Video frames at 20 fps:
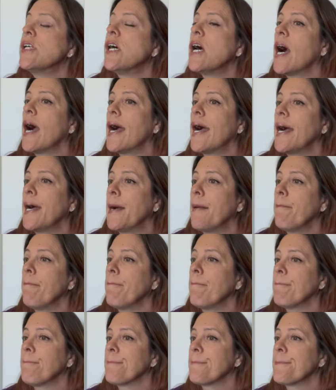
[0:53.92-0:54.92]

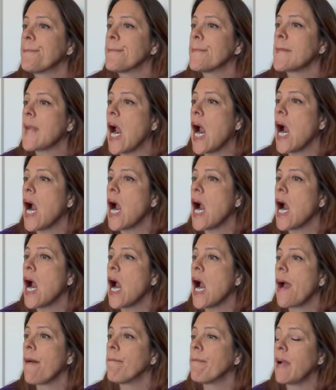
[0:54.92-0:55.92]

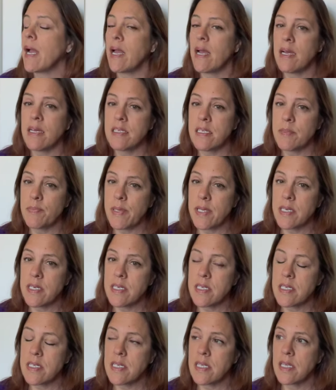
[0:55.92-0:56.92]
My
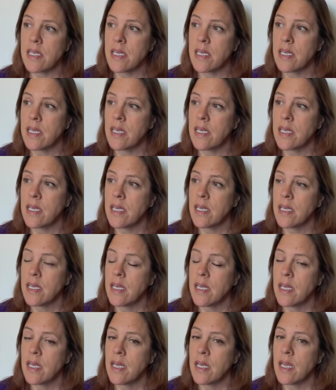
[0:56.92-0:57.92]
husband
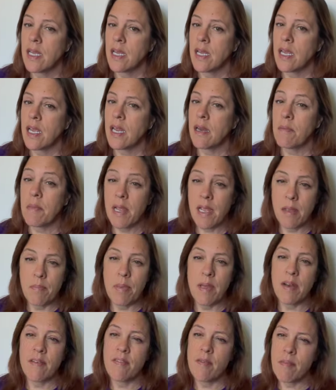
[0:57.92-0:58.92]
can make a
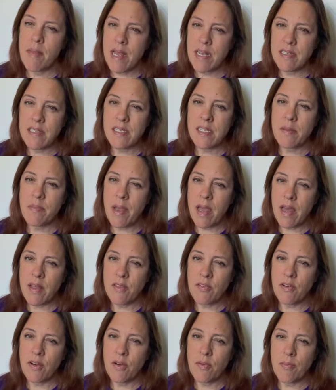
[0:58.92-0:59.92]
bit of a mess in the
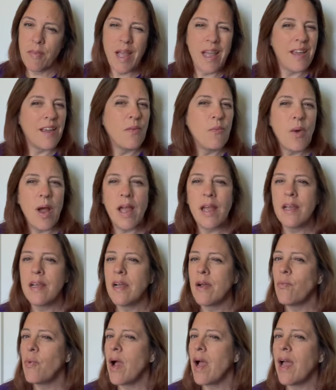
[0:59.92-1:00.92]
bathroom. Why
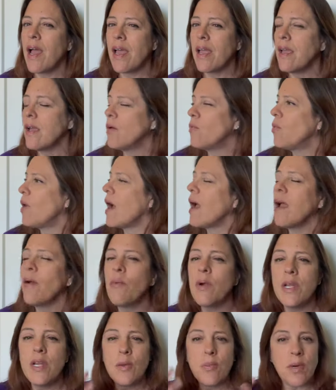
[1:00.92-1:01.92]

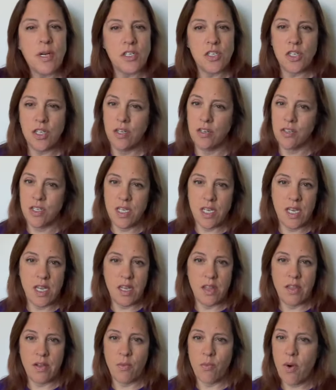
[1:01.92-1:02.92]
when you're brushing your
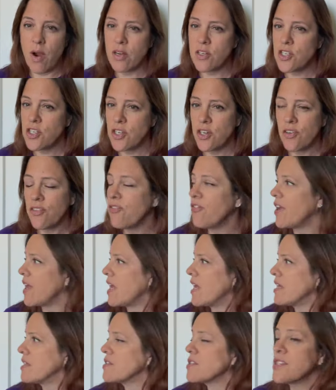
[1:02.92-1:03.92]
teeth or washing your
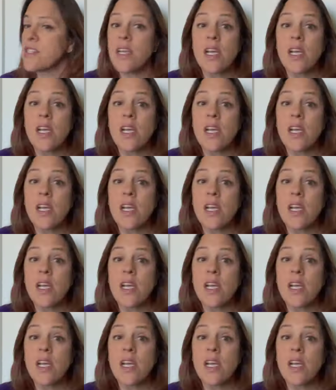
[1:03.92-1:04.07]
face,